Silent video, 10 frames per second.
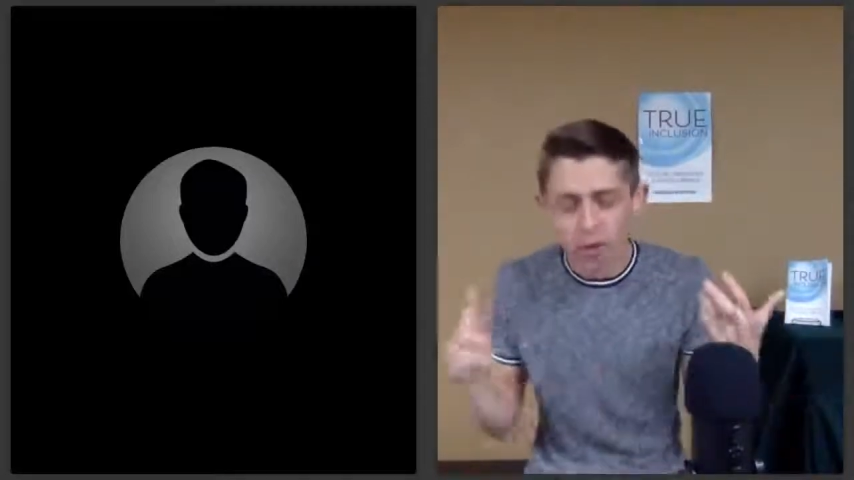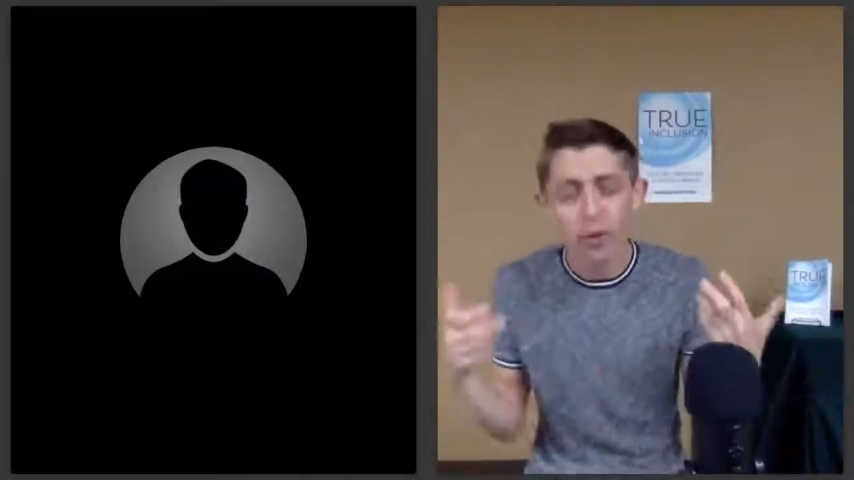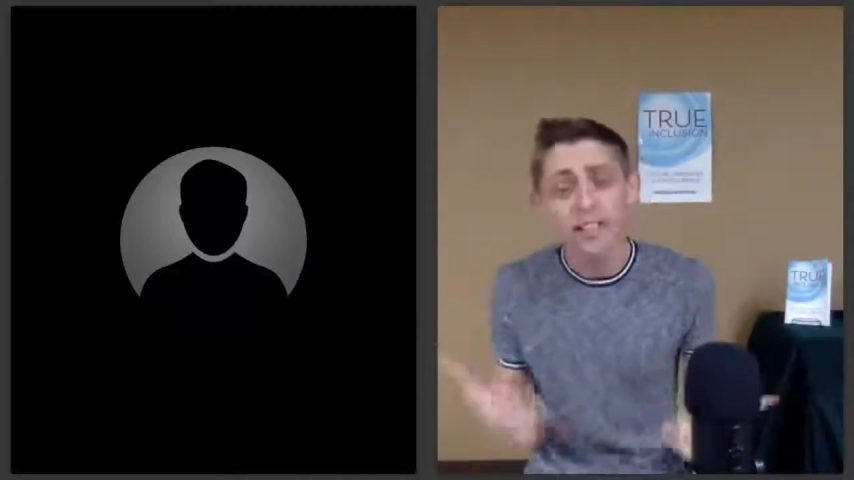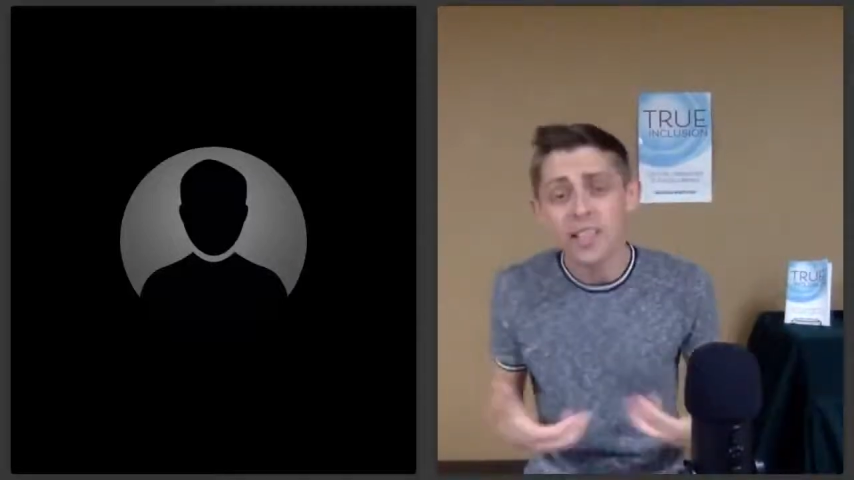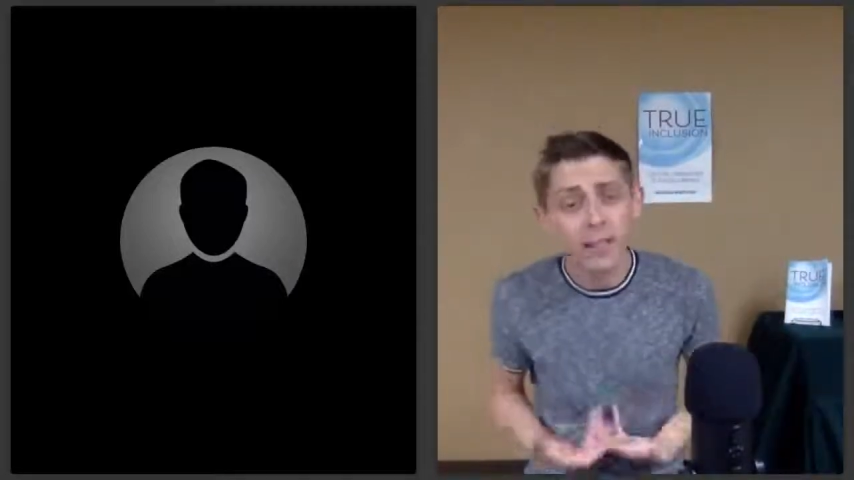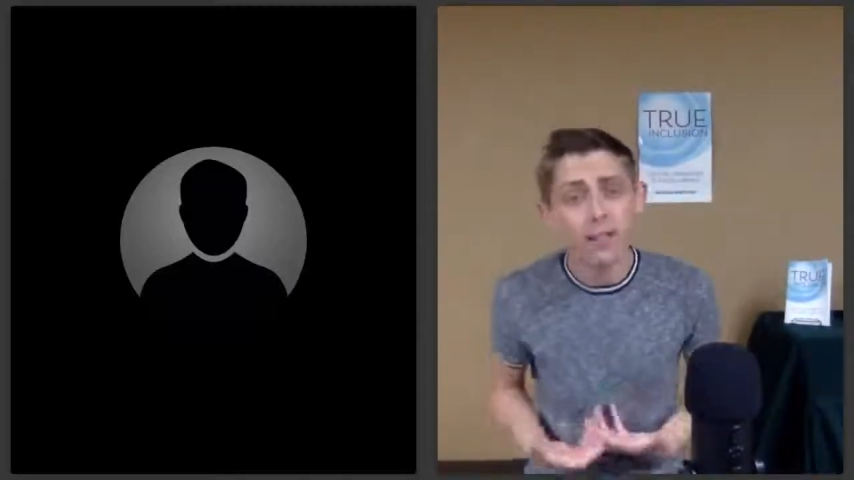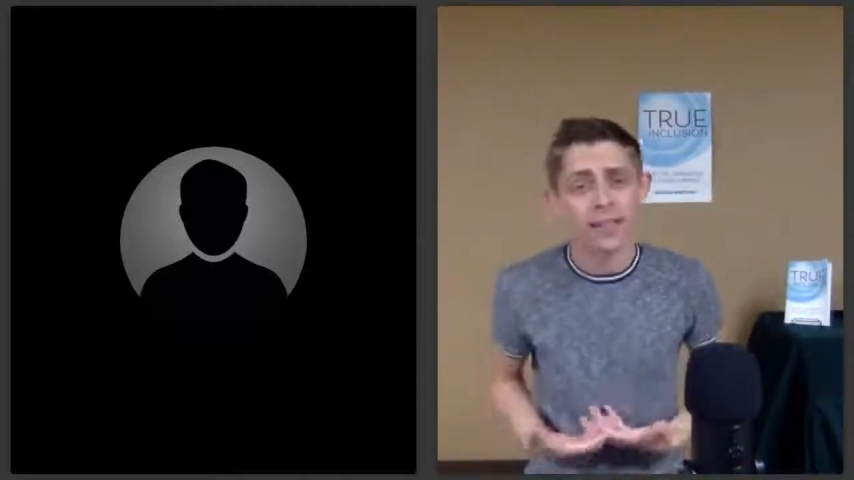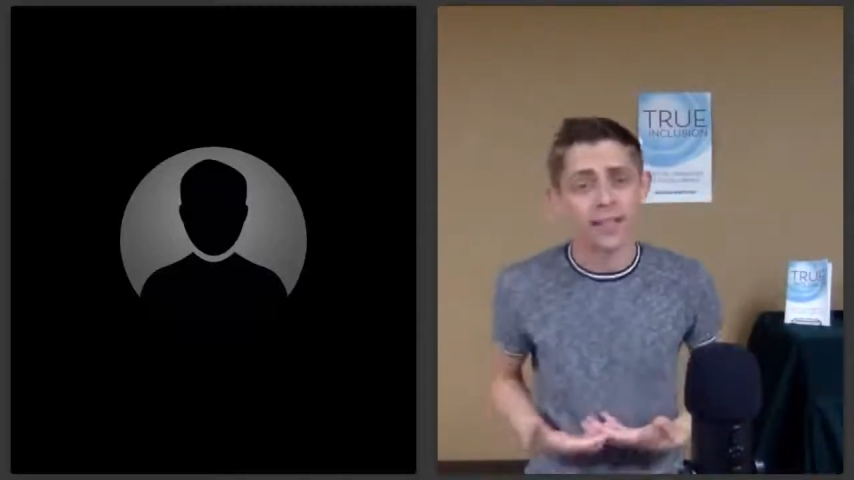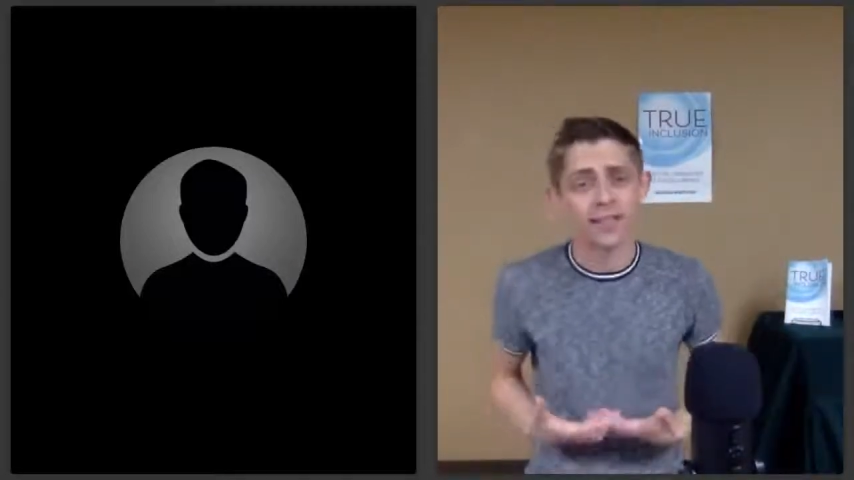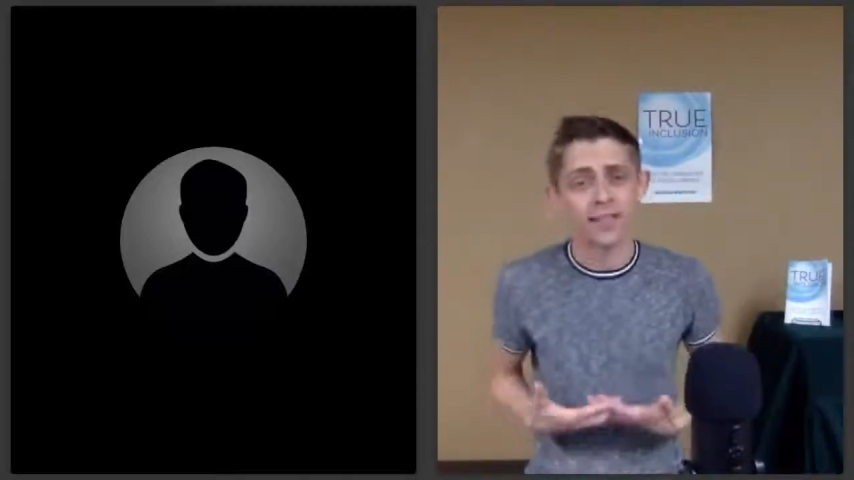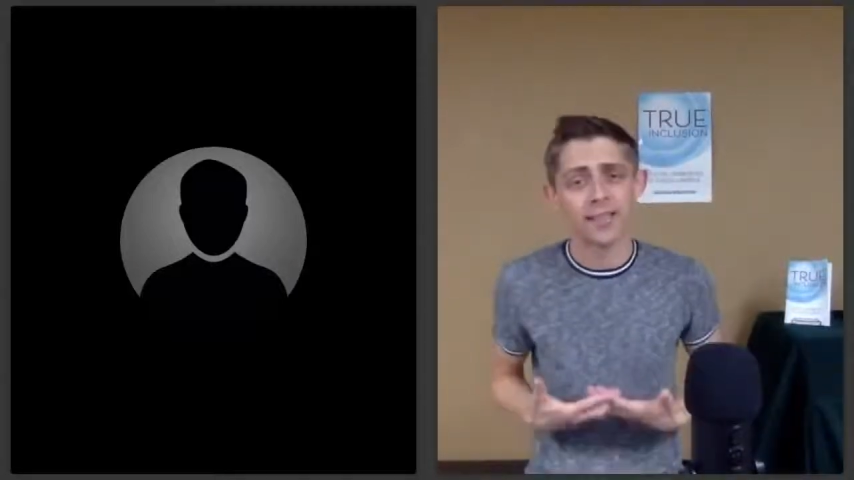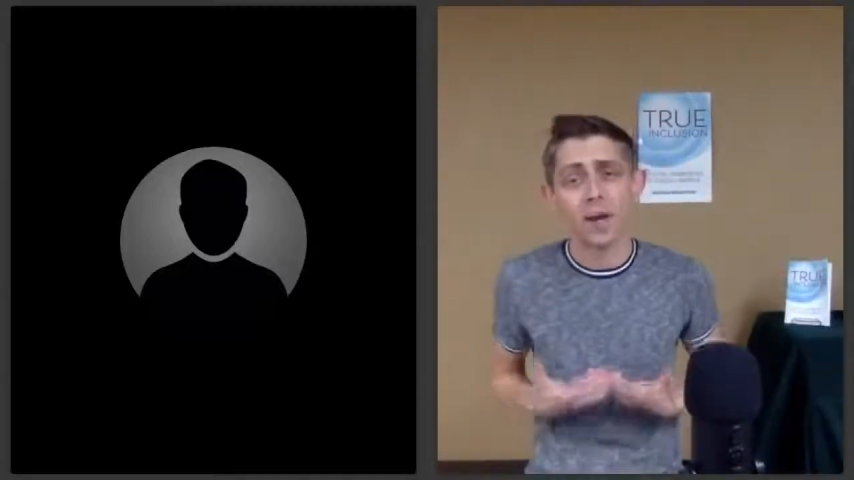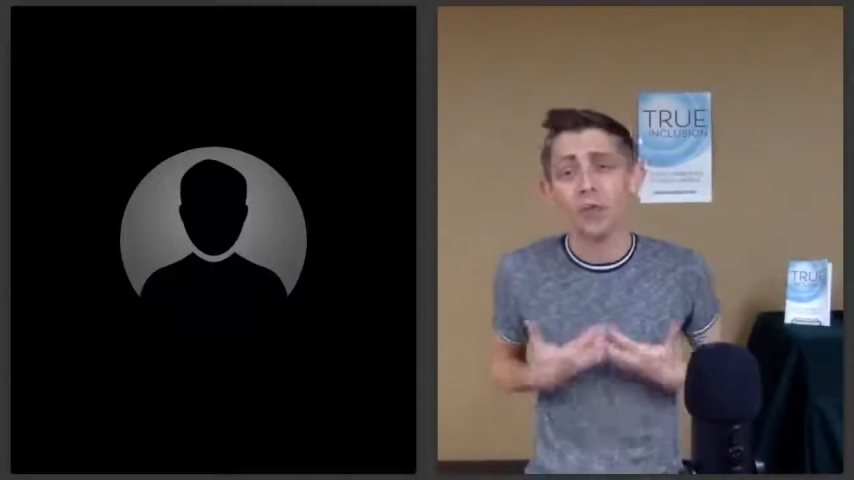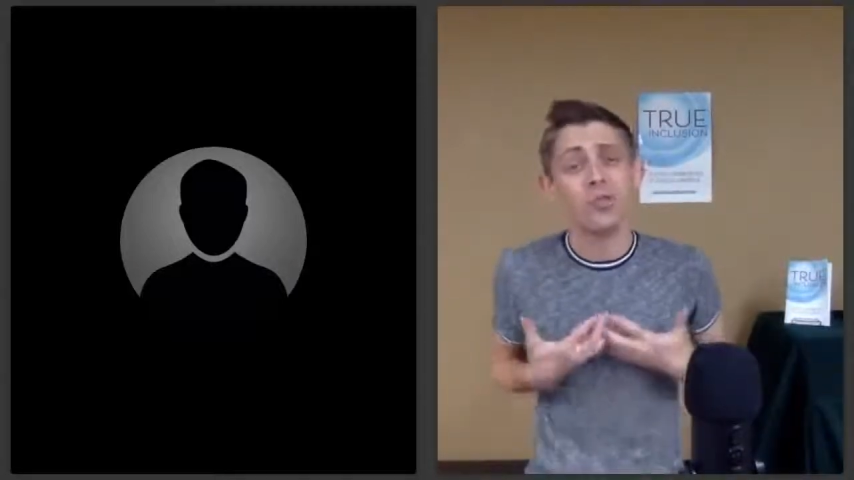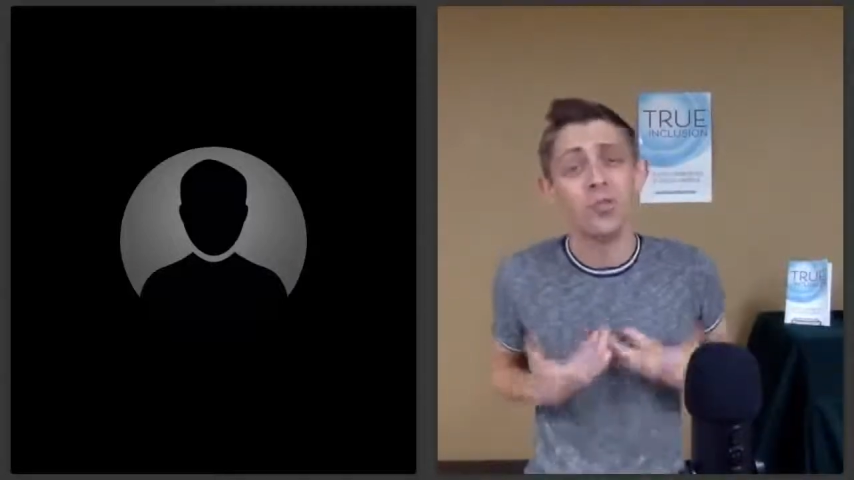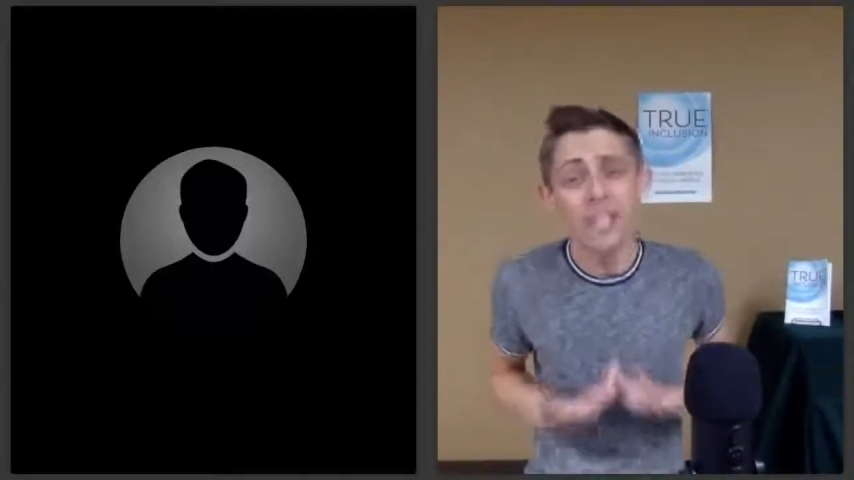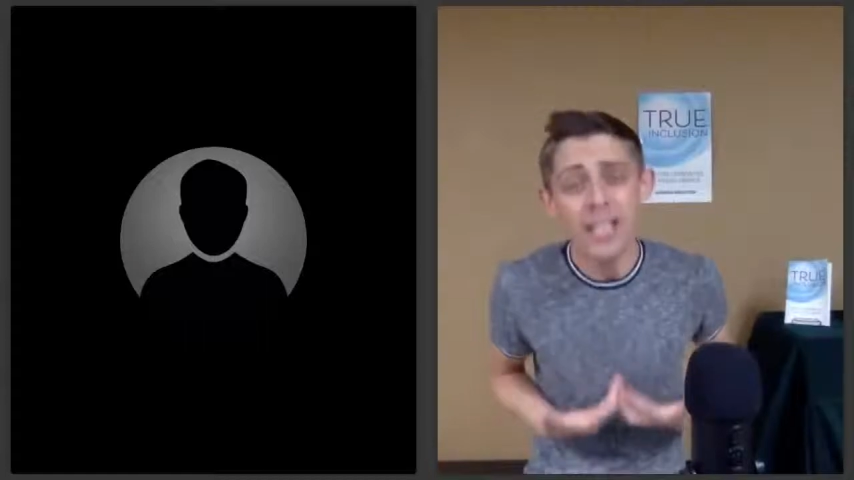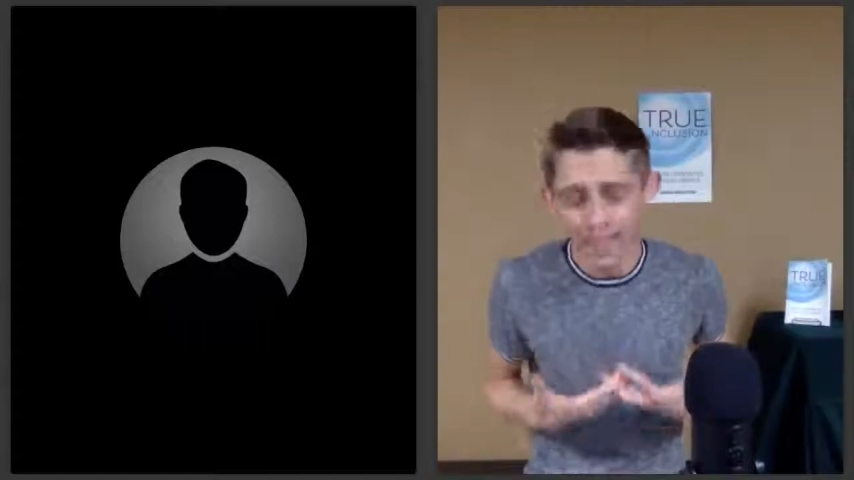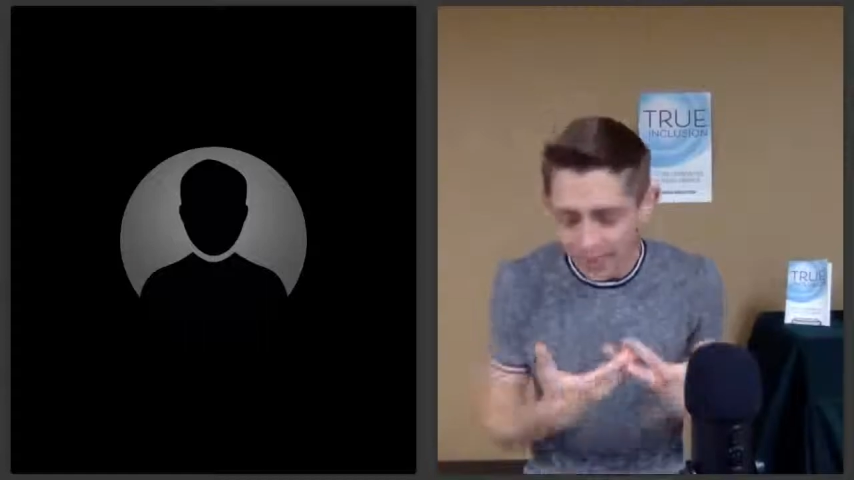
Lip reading: her experience that was unique